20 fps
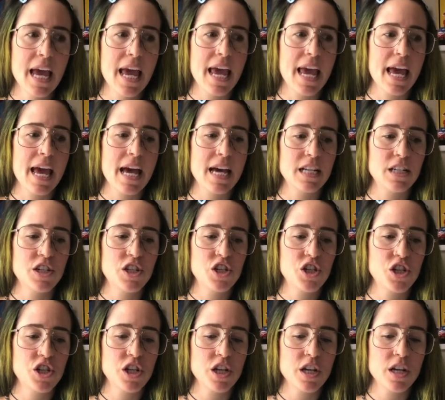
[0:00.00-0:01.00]
And
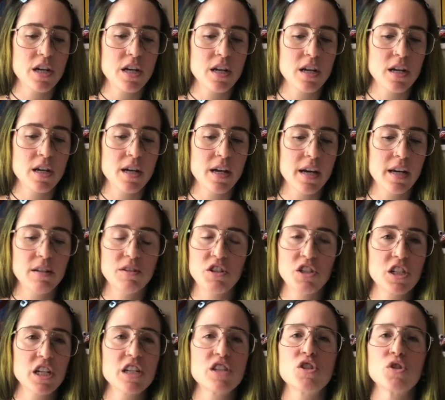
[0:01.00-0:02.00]
she
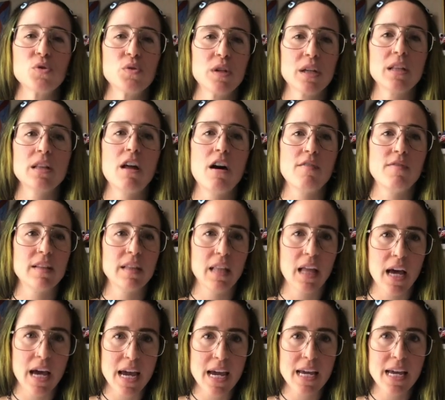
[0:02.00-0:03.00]
just exuded love and
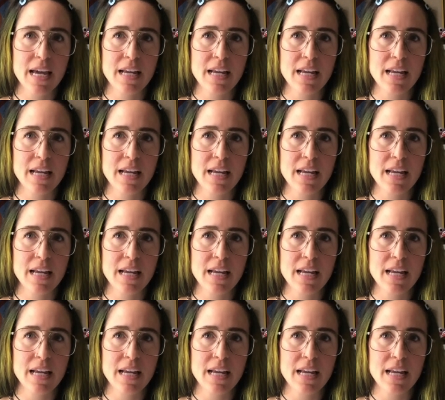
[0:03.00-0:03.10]
light.